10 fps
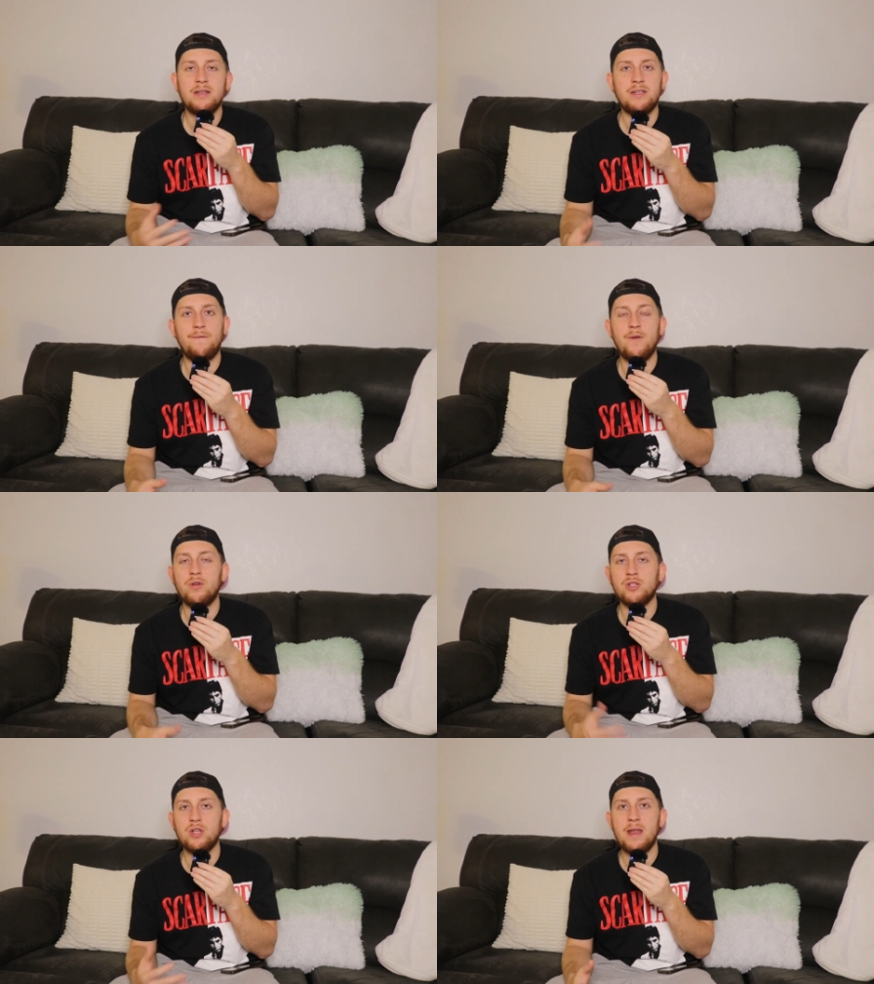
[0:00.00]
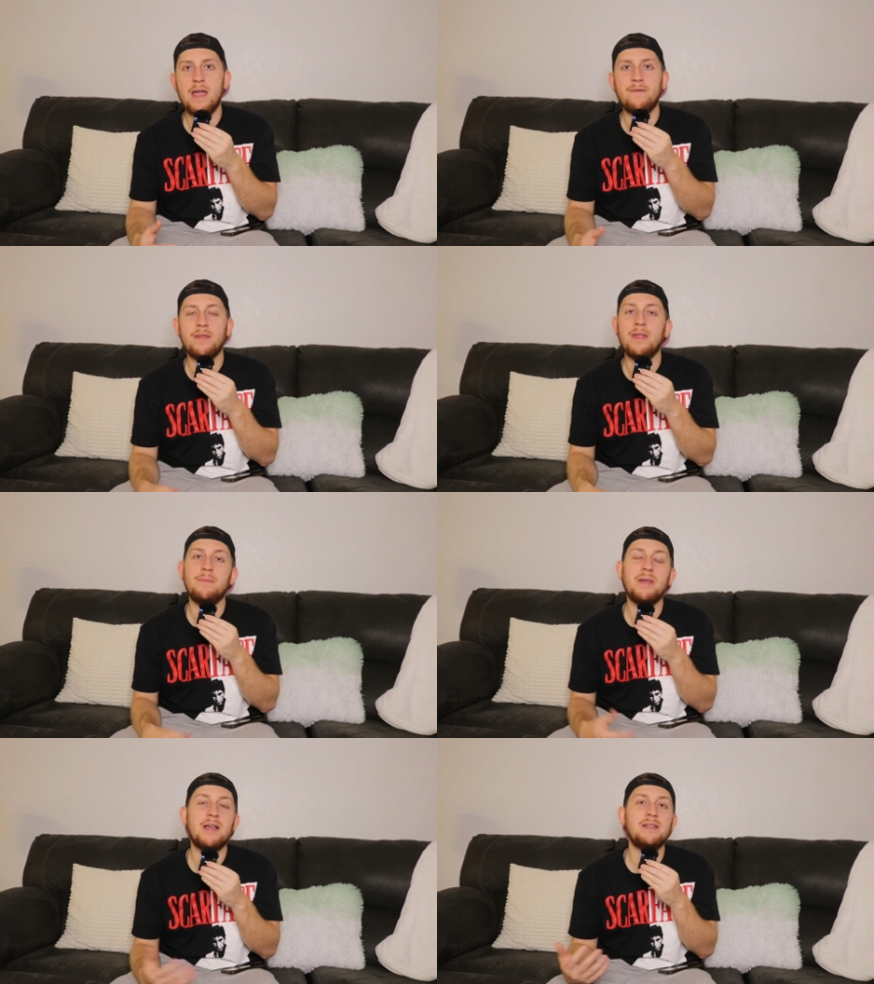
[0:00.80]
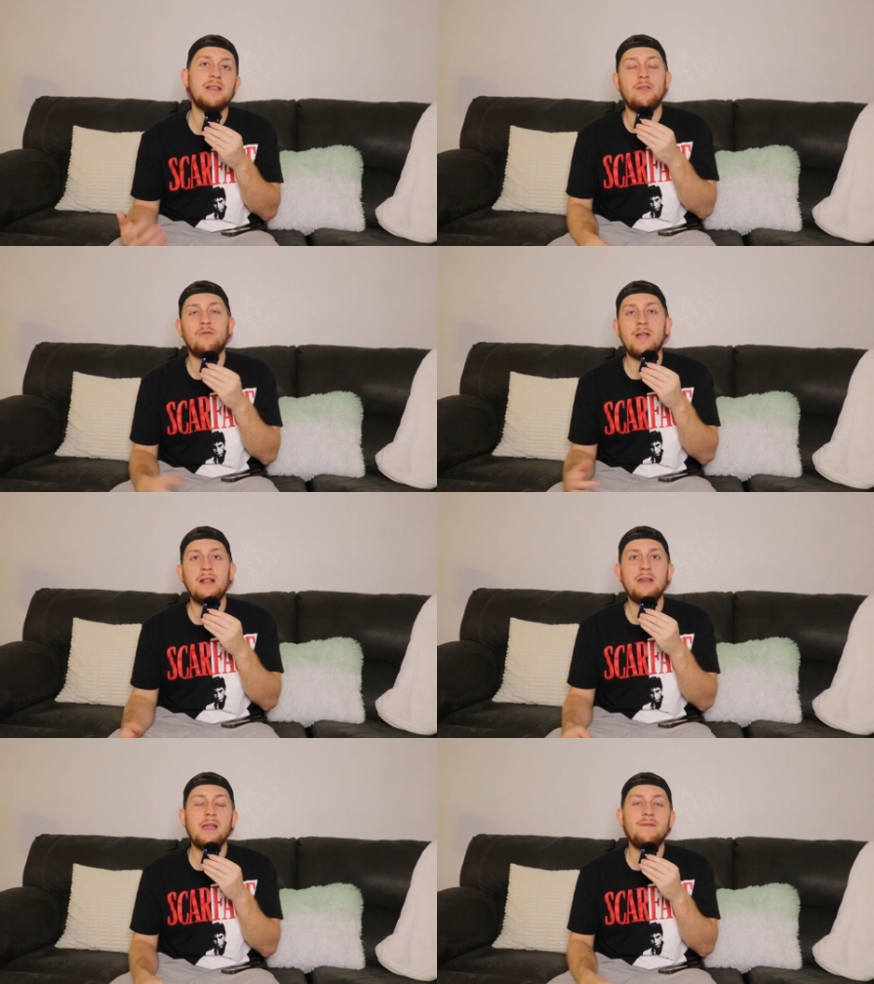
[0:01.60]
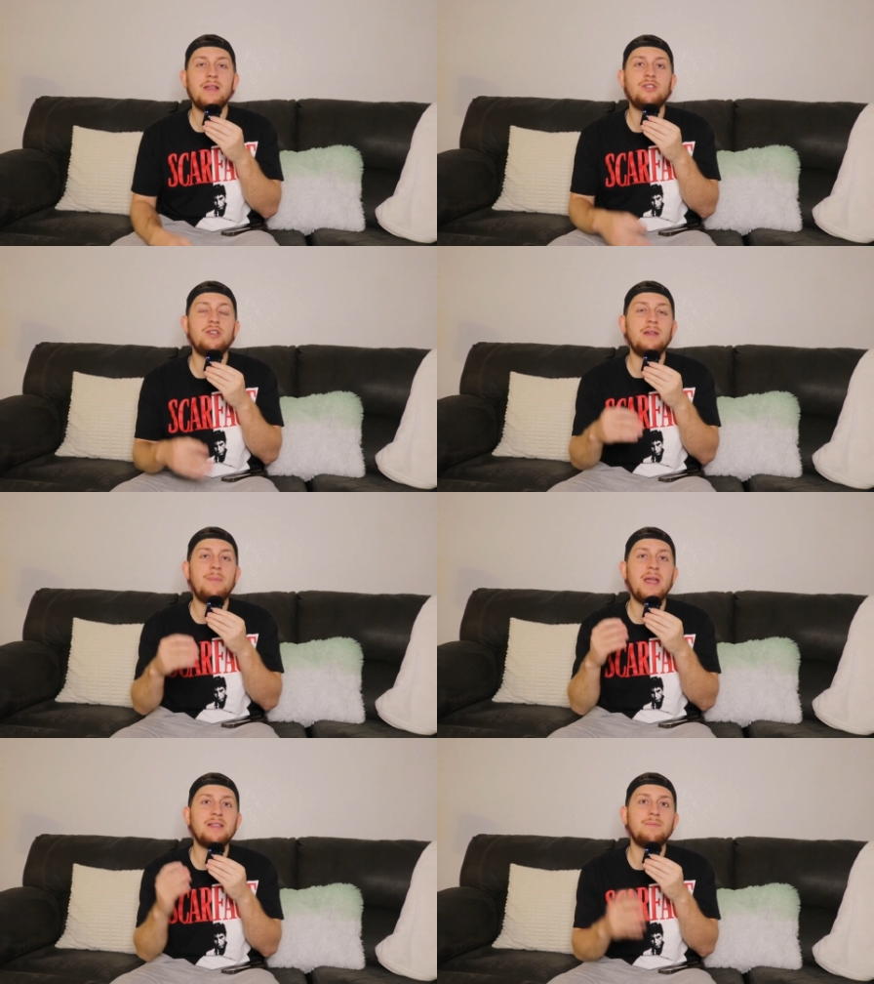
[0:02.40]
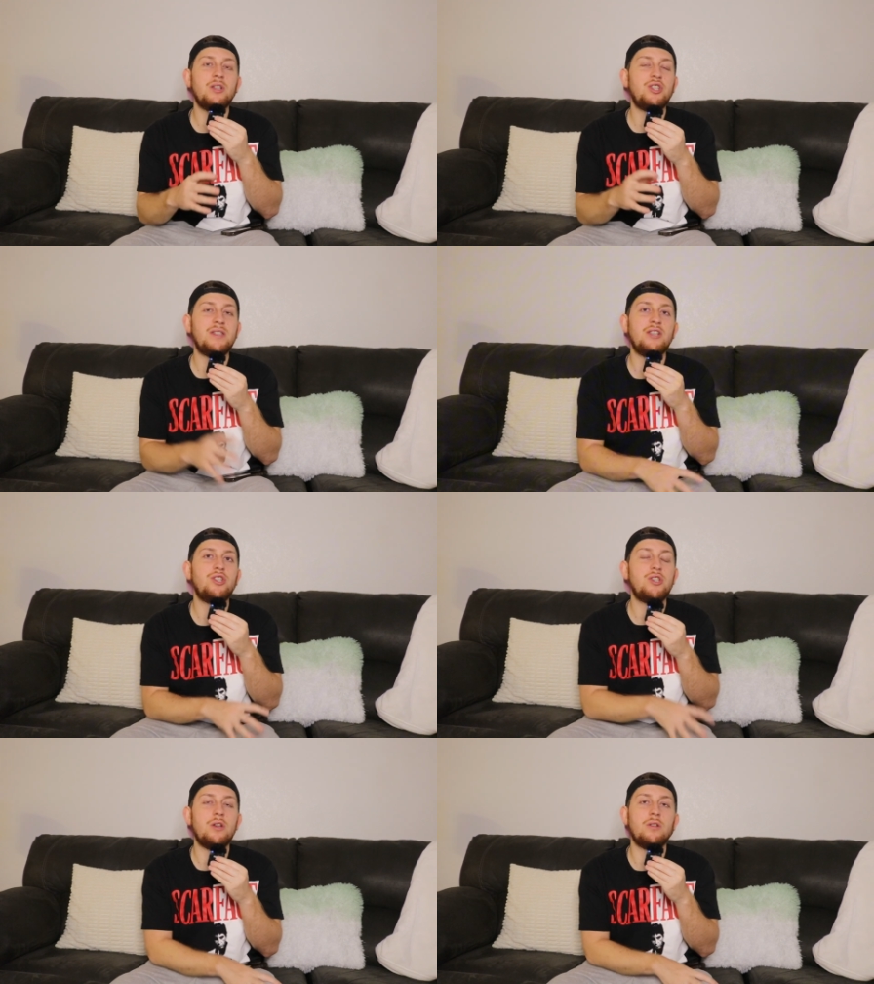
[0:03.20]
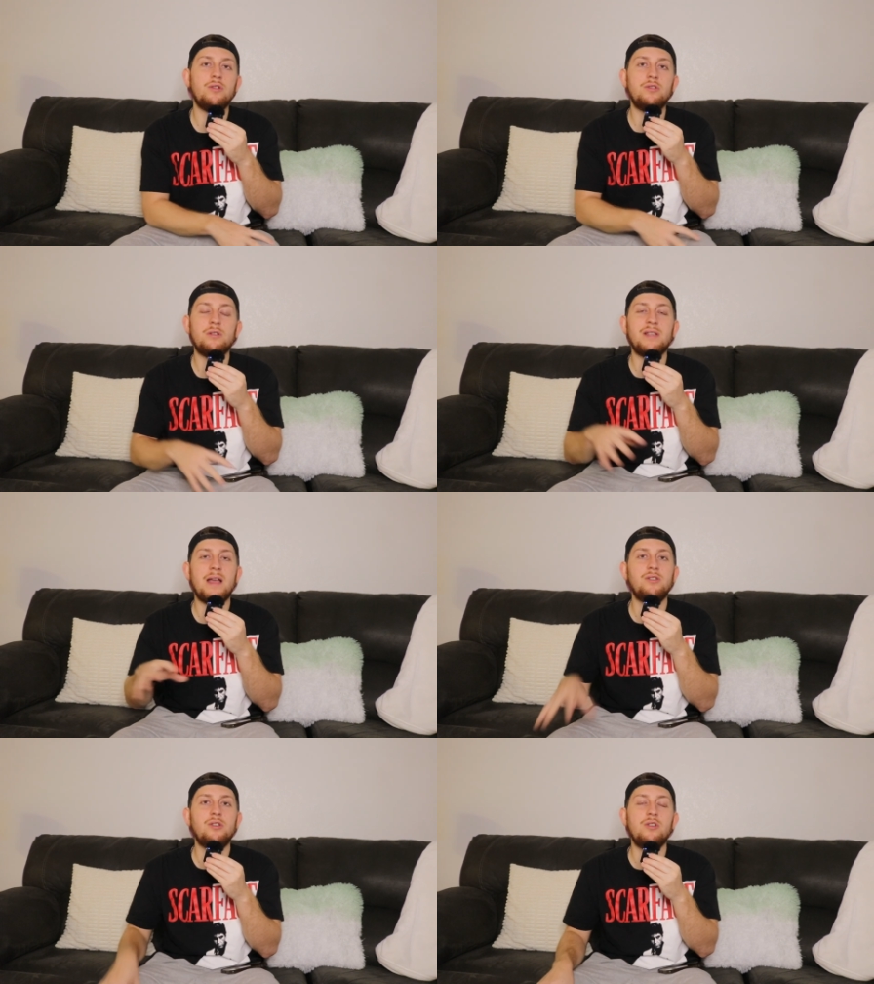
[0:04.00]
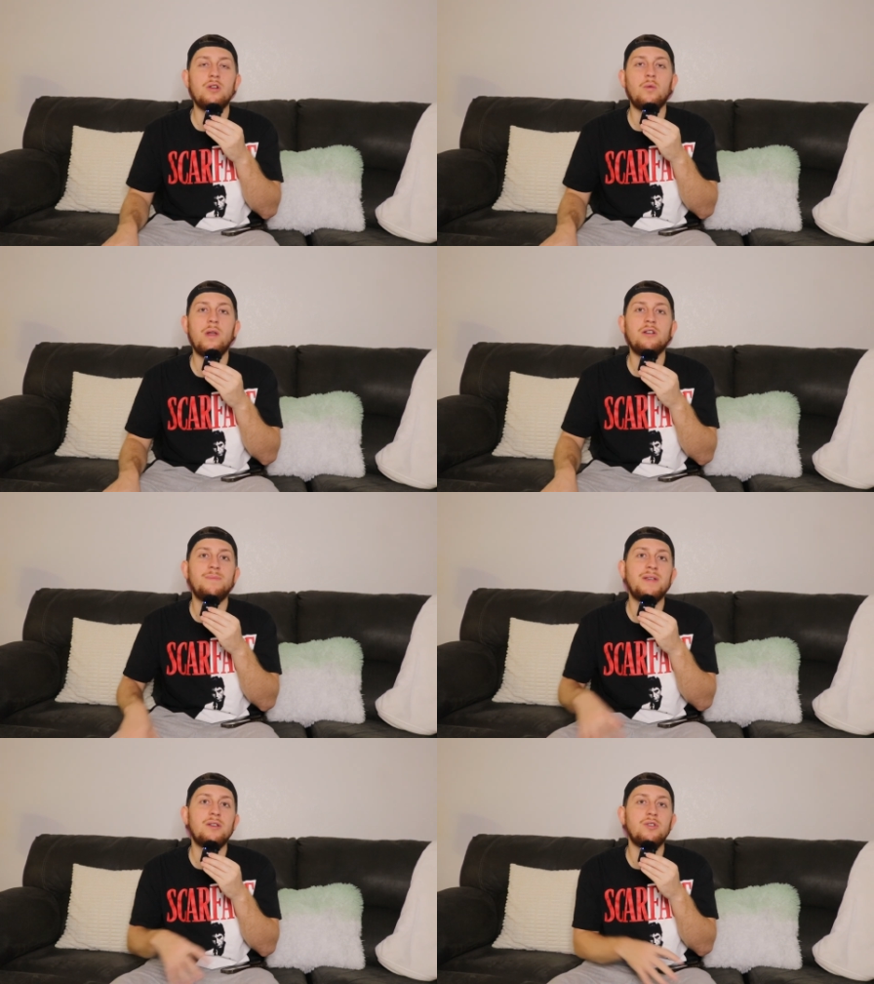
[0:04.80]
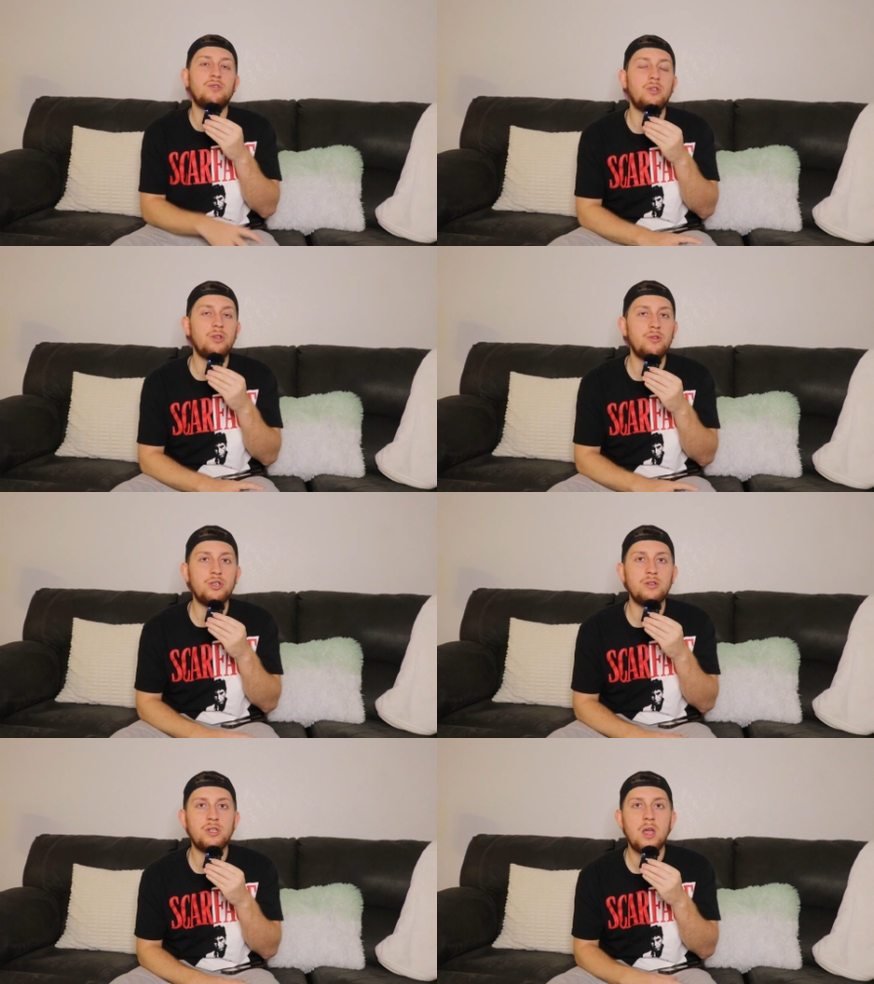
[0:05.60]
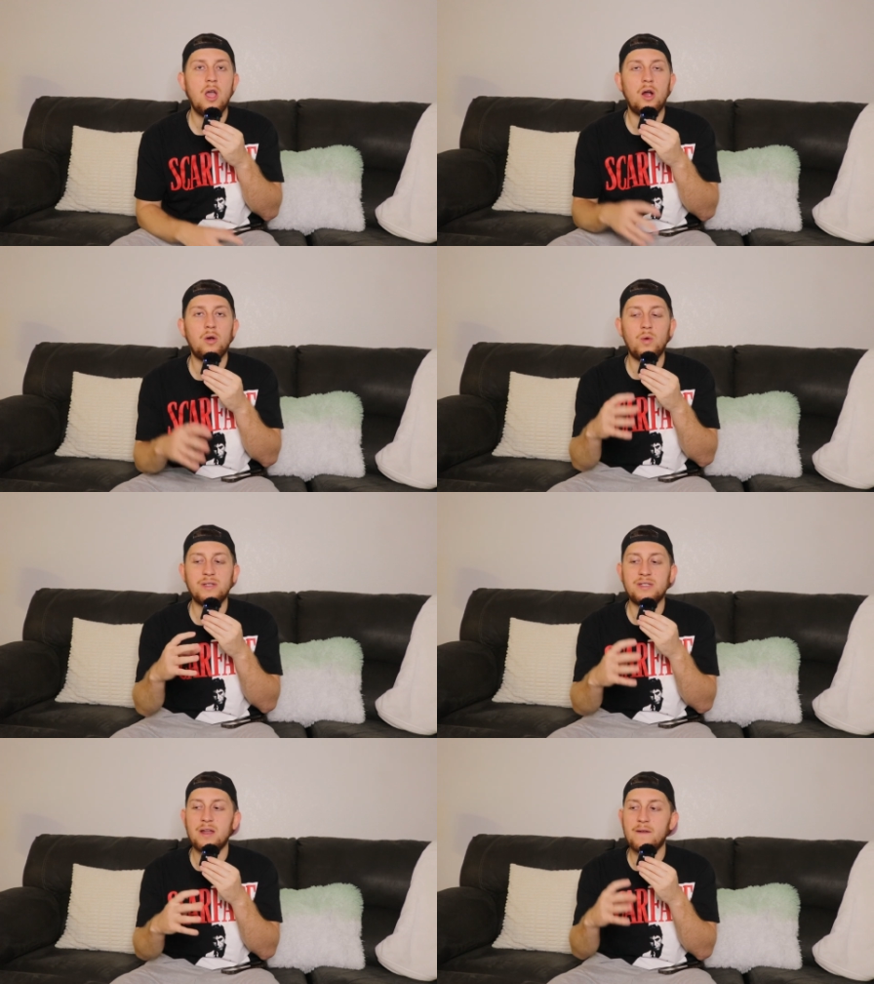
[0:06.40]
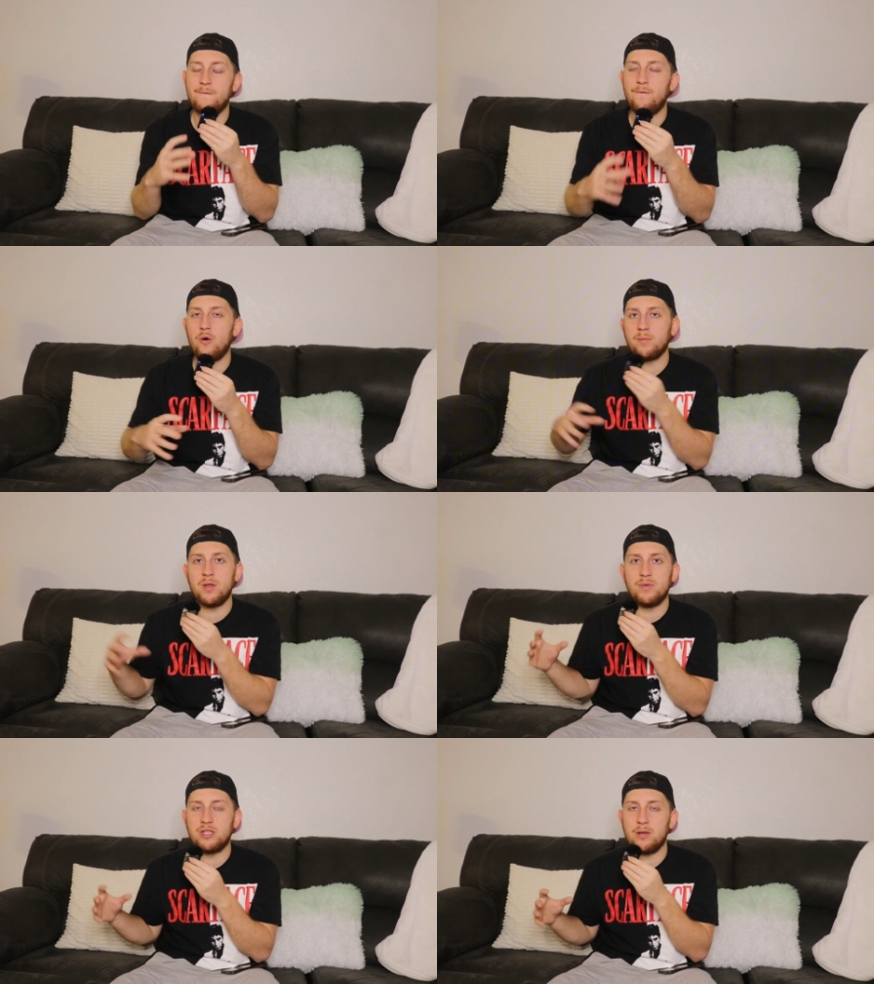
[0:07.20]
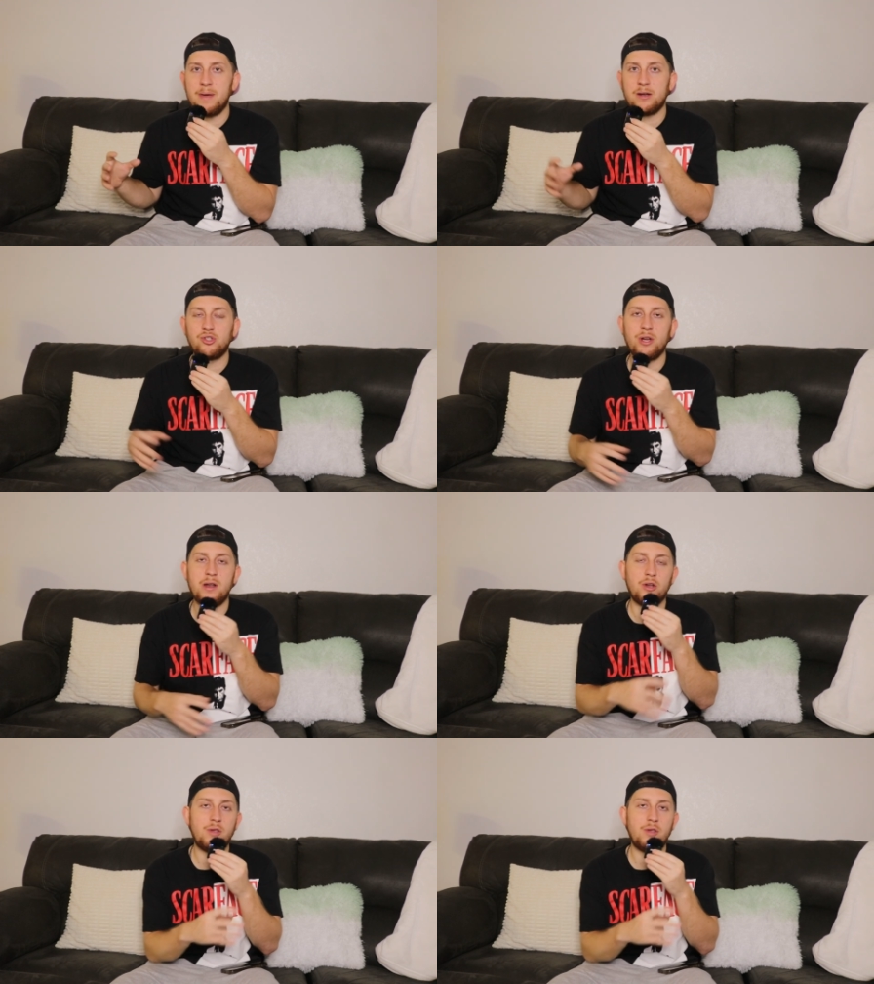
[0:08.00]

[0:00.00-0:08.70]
to focus on everything, because the reality of it is you need to pay as much attention to your losers as you do your winners, because those losers are what's going to form you into a better trader.